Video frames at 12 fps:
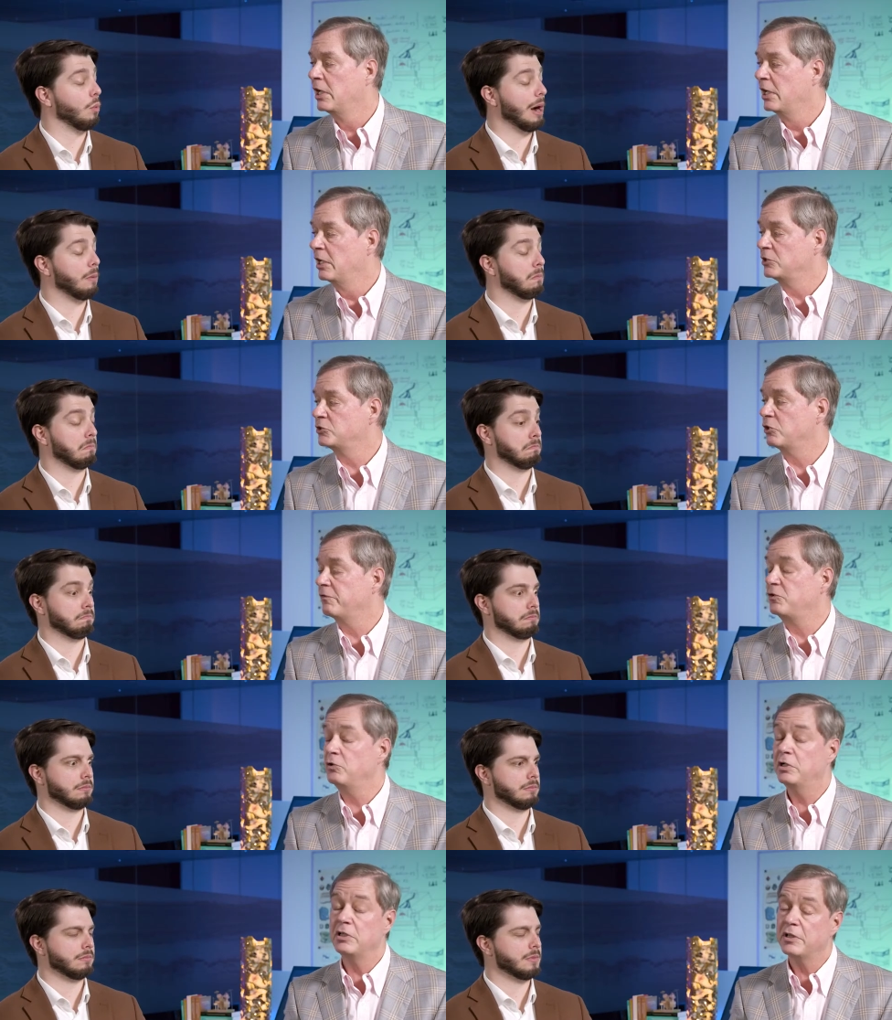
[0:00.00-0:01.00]
Speaker 1: Wow. So if
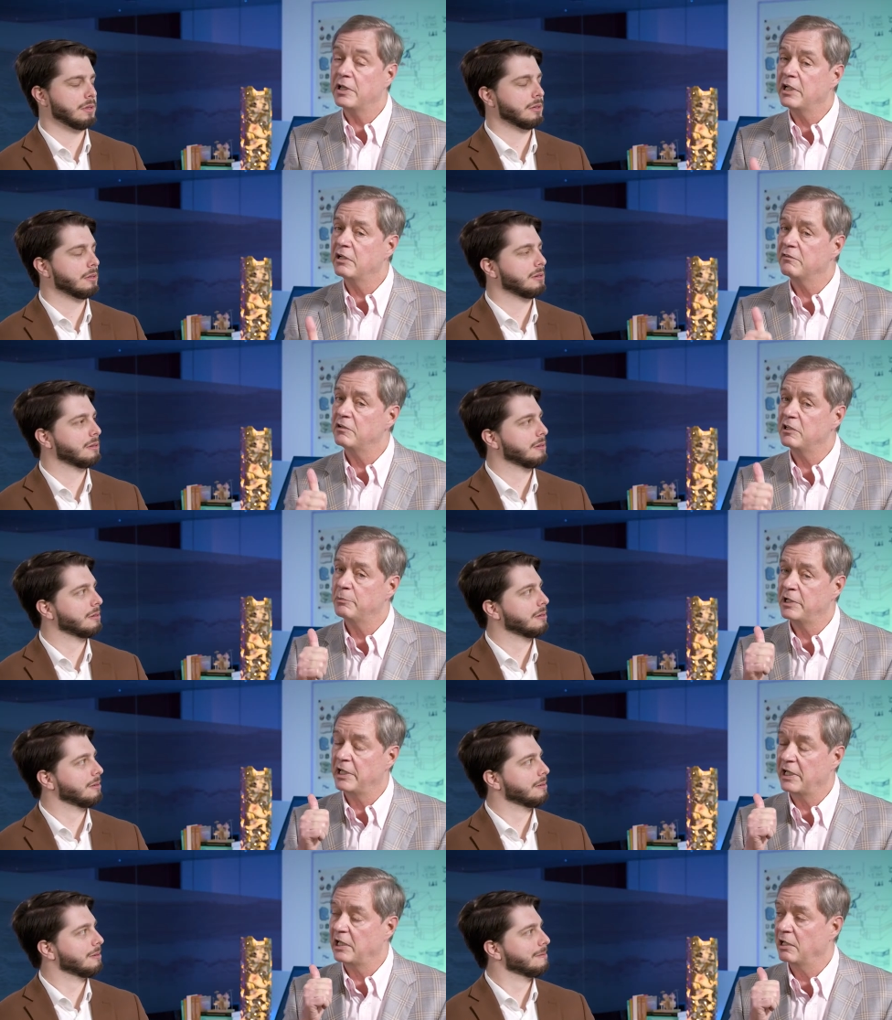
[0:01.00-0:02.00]
you can think of
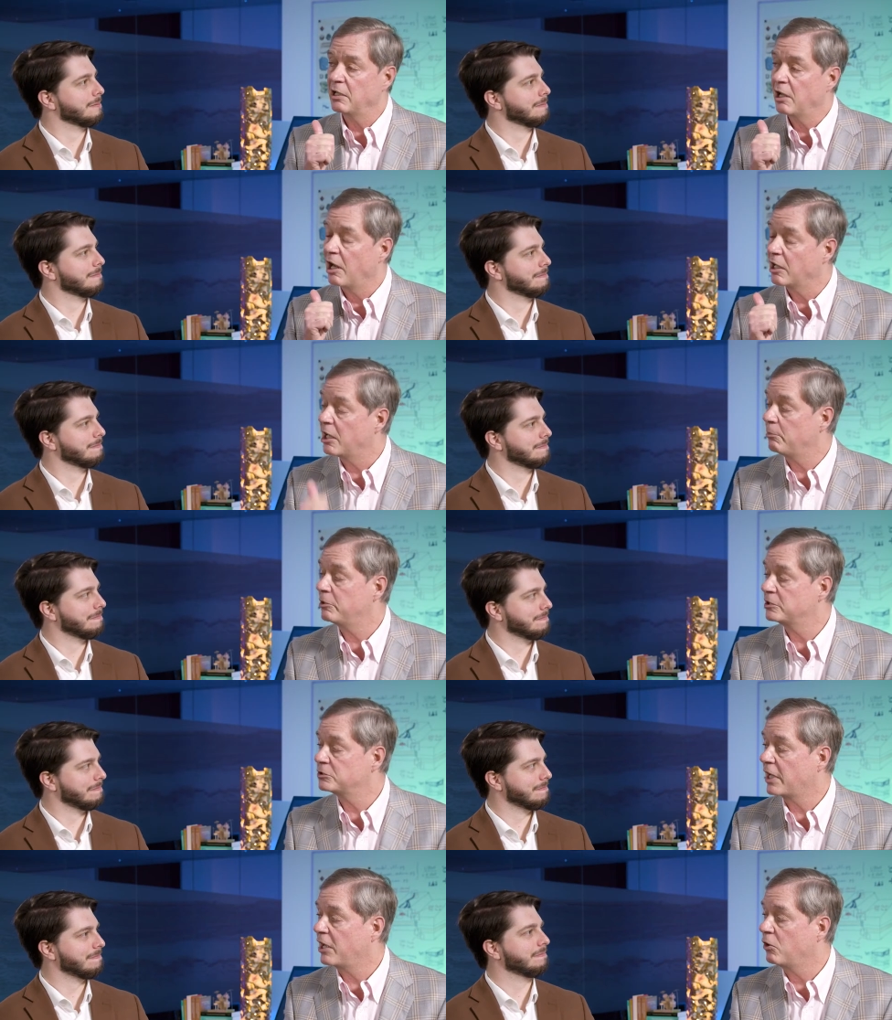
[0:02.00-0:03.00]
eliminating a couple
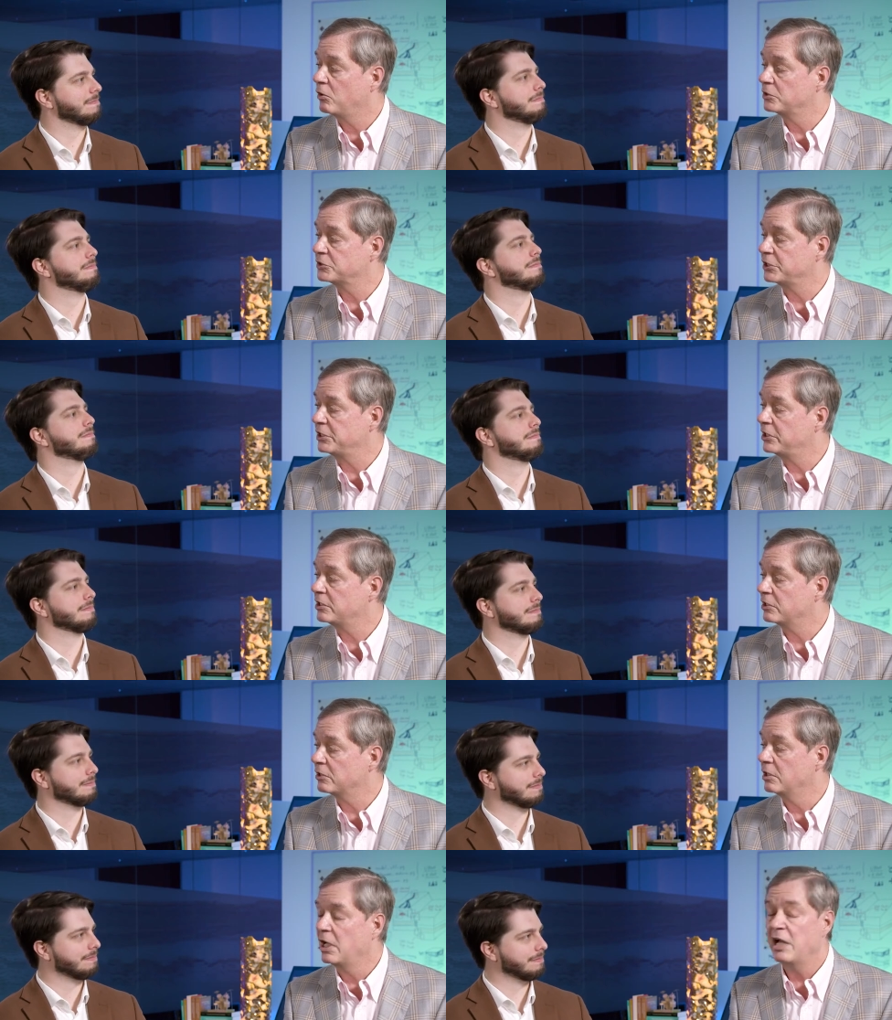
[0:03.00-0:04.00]
of dry holes a
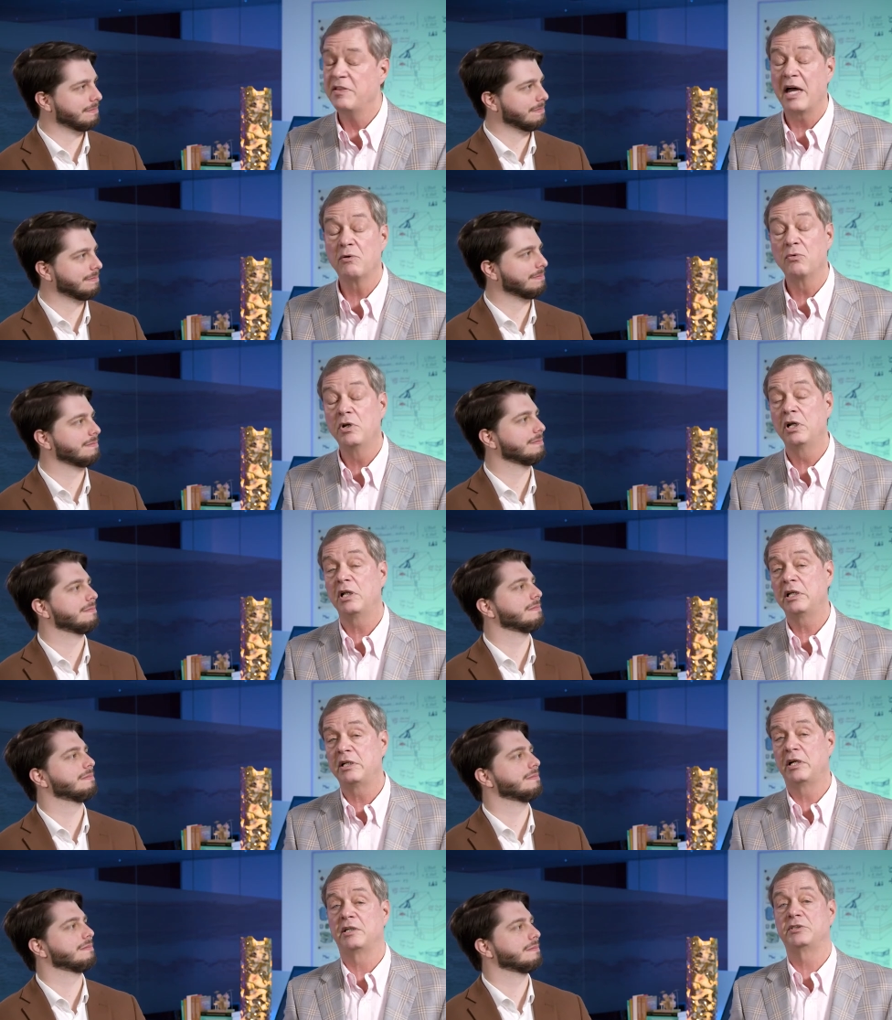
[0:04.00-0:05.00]
year, that really
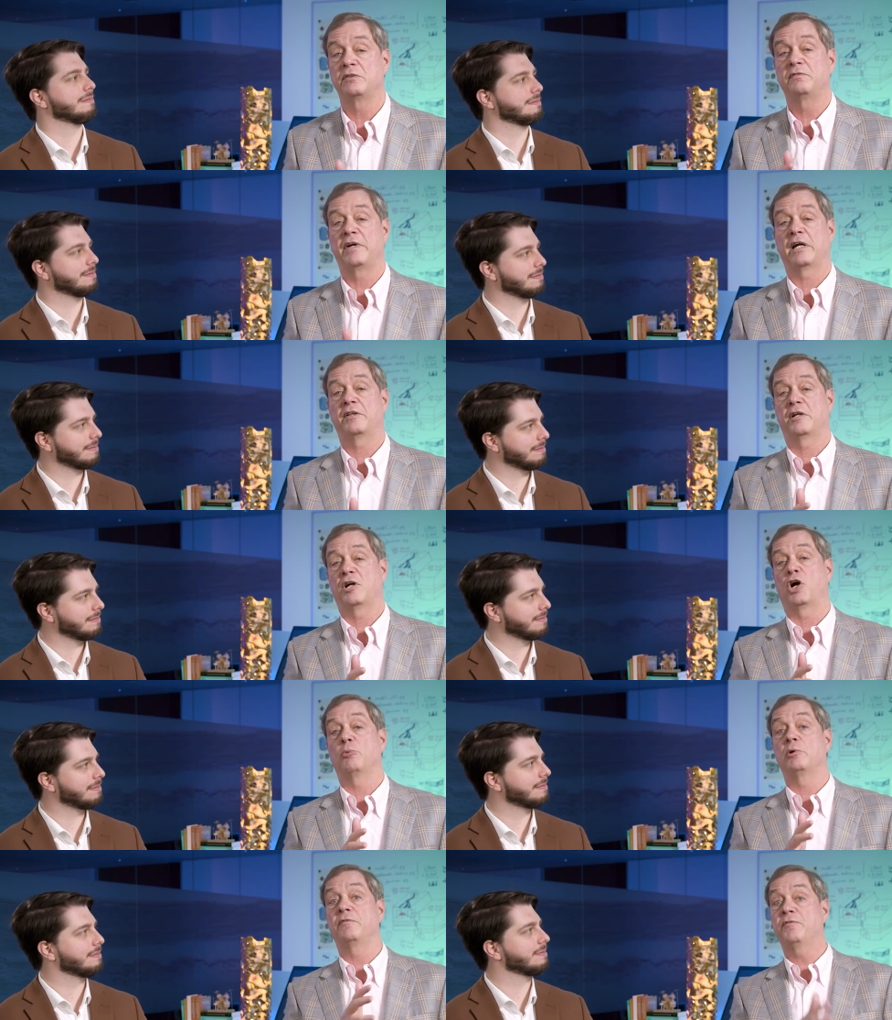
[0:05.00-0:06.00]
does affect the
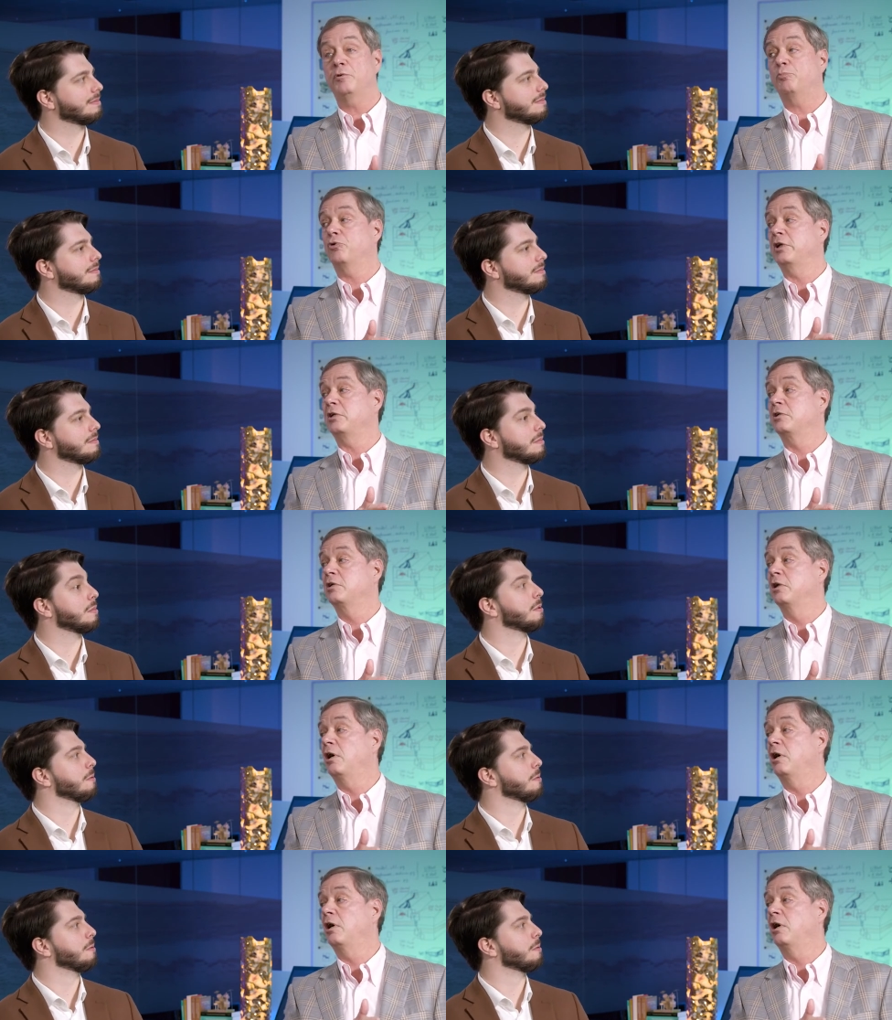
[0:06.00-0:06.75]
carbon footprint